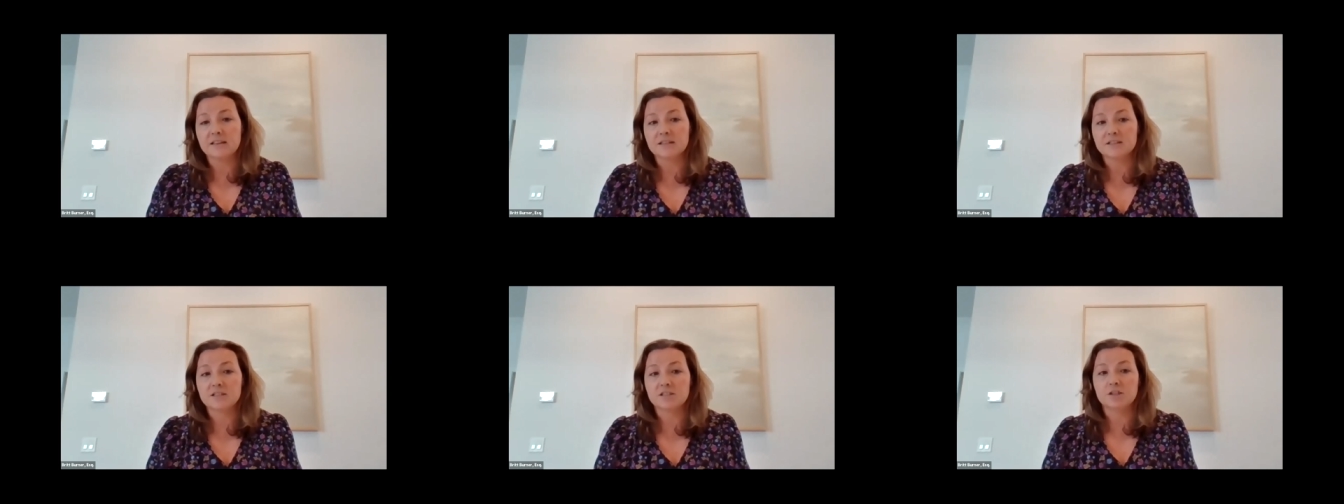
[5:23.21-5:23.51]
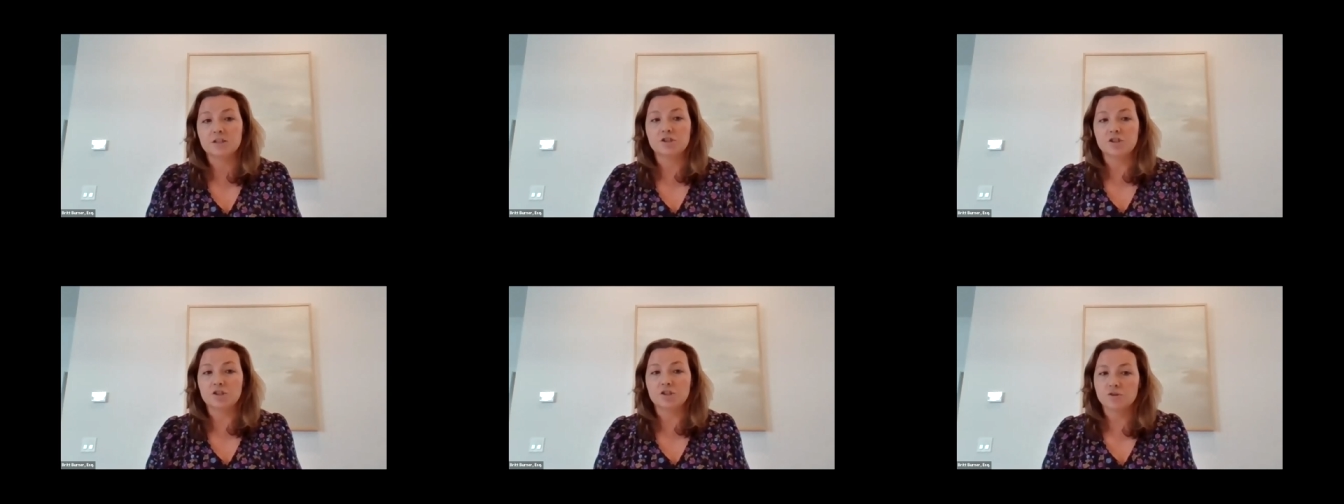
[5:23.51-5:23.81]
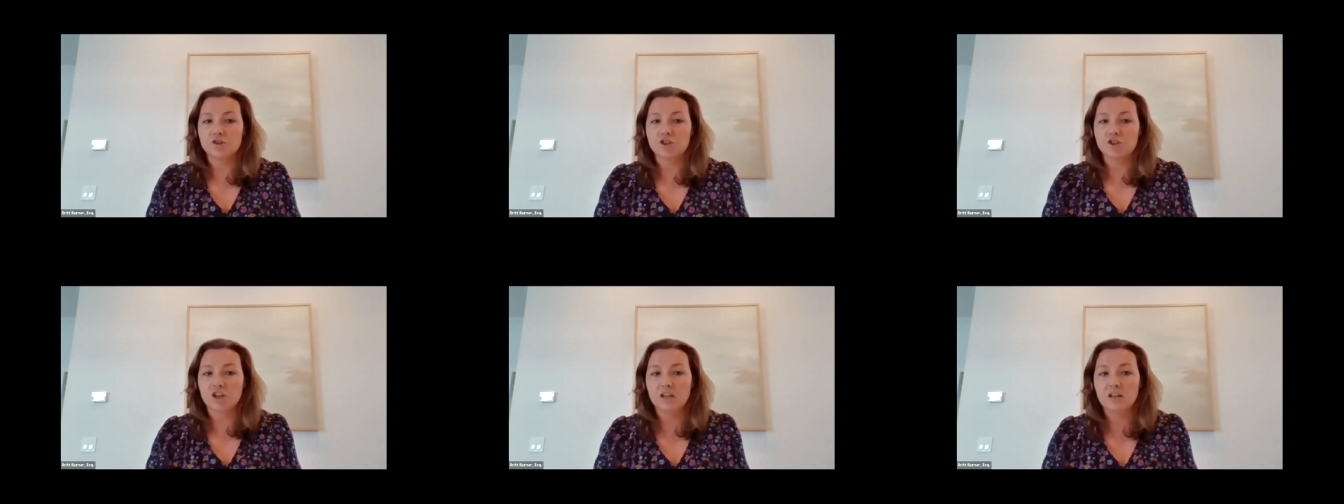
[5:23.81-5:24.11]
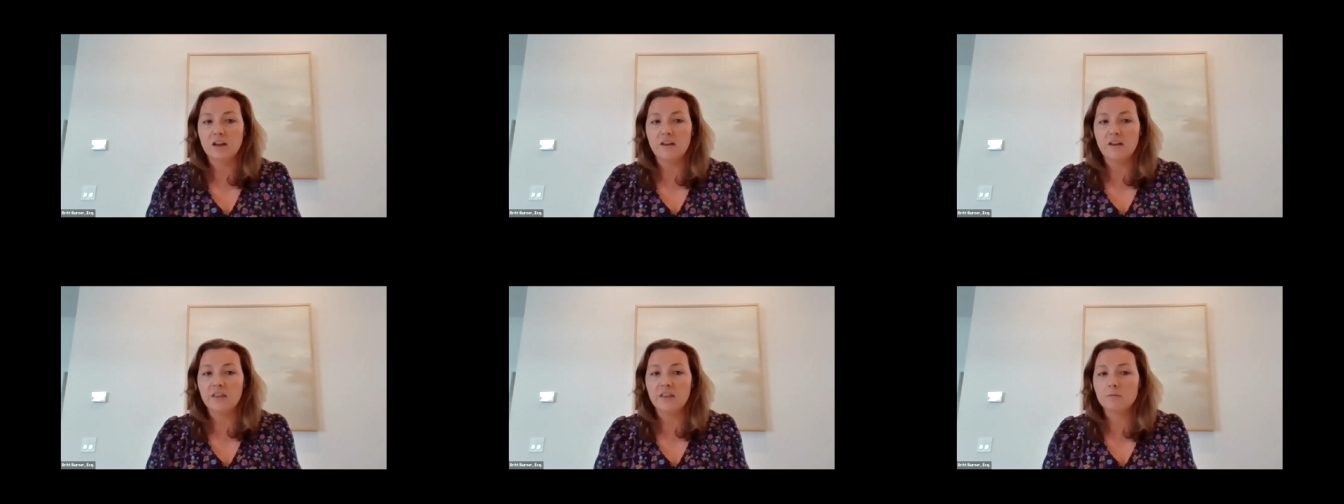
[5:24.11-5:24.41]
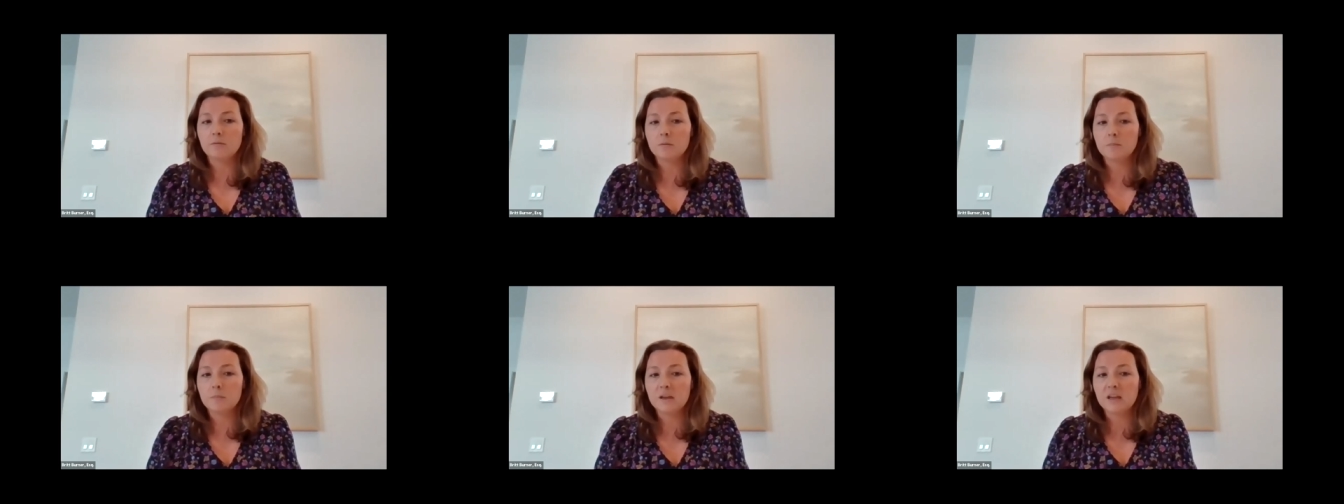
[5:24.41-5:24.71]
institution and they
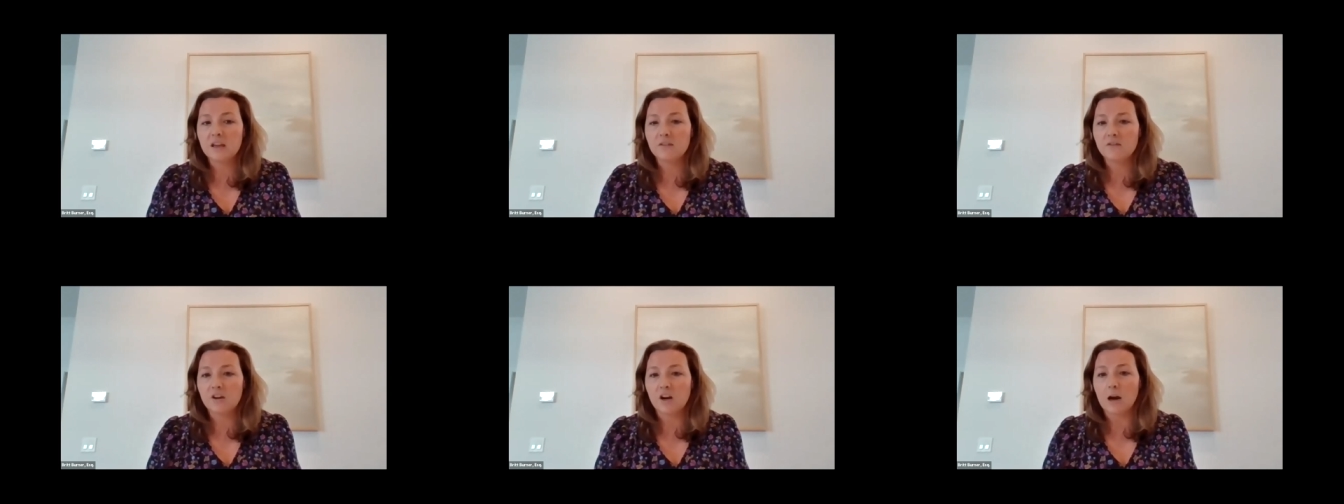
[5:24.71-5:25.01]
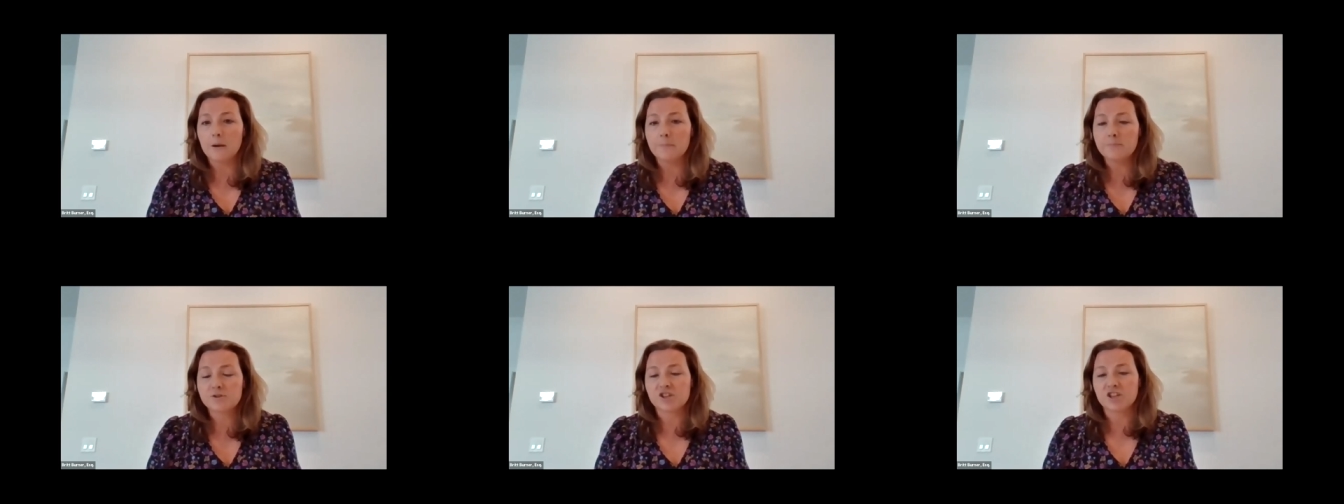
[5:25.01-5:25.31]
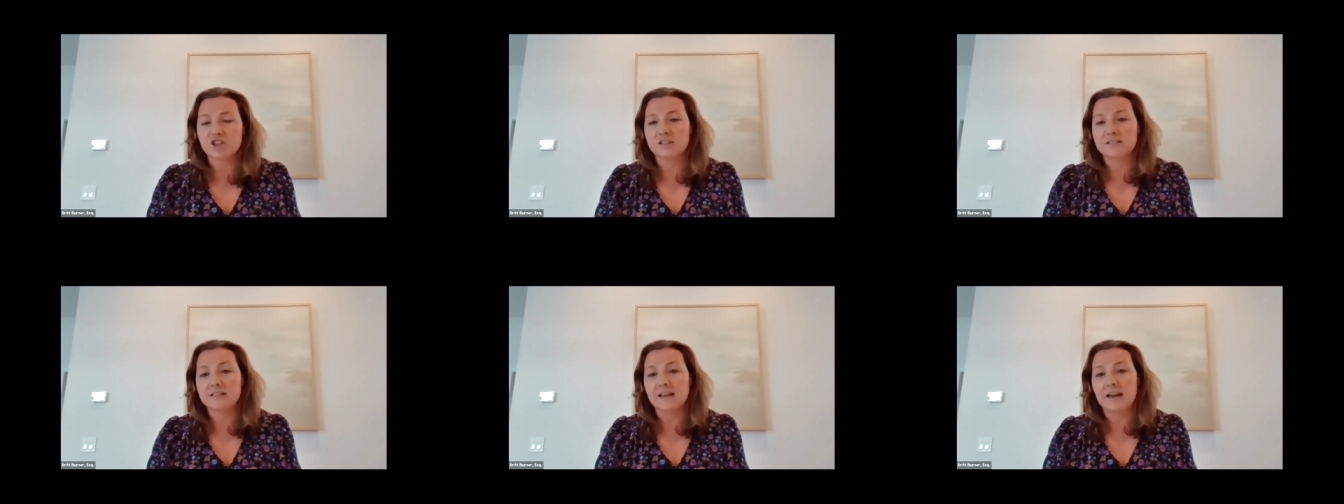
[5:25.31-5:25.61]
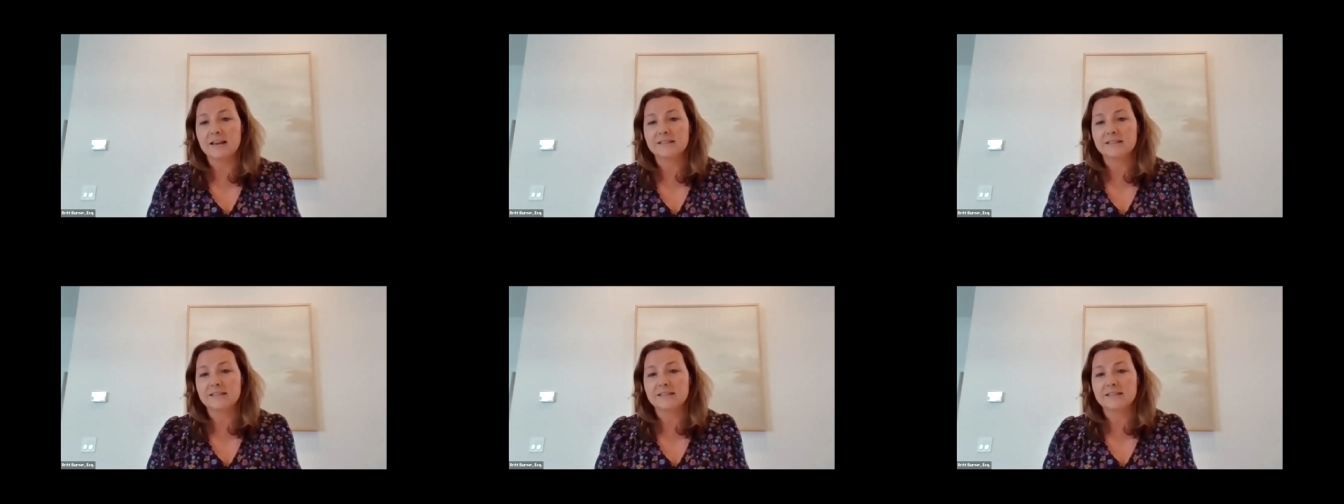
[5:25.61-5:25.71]
would be given options